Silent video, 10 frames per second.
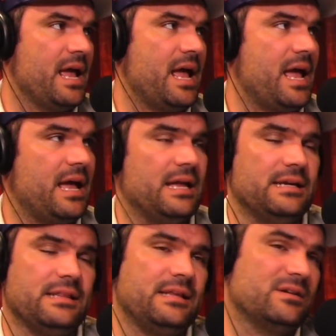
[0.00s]

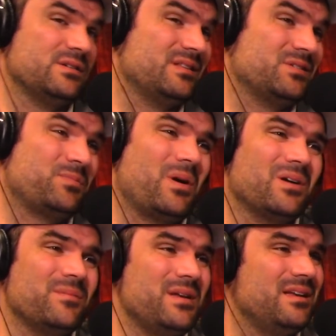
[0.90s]
And there's
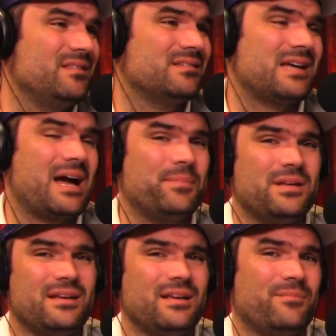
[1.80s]
part of me that's happy it
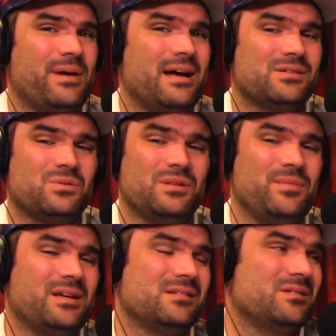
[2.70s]
didn't get passed only
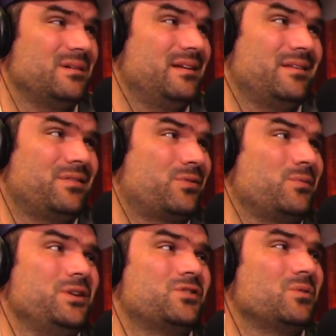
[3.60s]
because
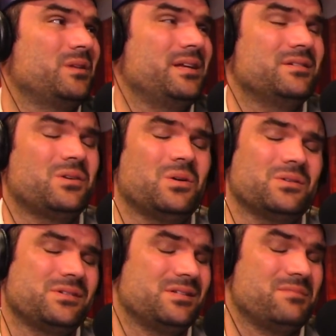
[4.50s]
$3 trillion
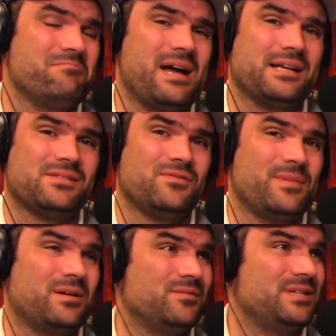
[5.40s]
is a massive
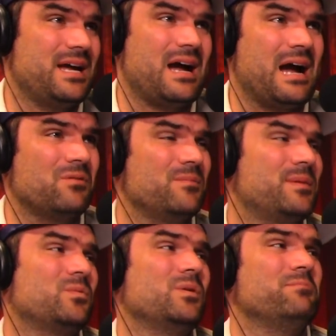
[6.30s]
amount of debt. I
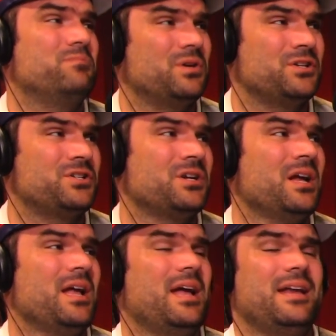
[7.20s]
remember when Bush
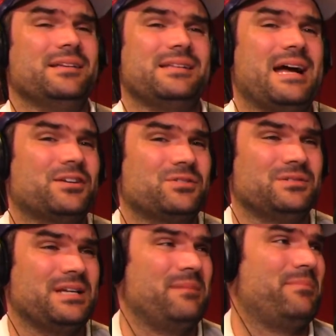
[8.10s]
and his national
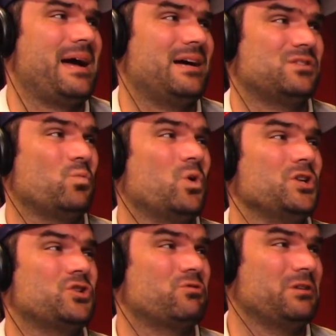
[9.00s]
debt passed
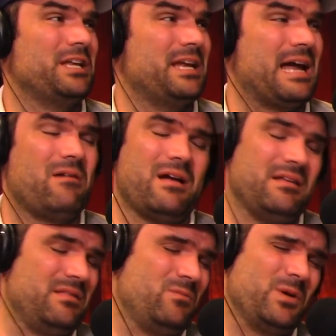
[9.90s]
$1 trillion, how
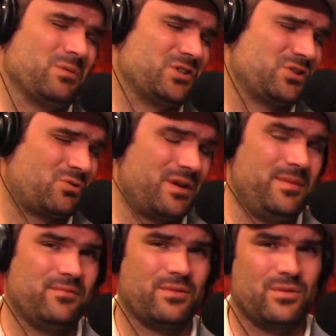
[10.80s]
we were screaming from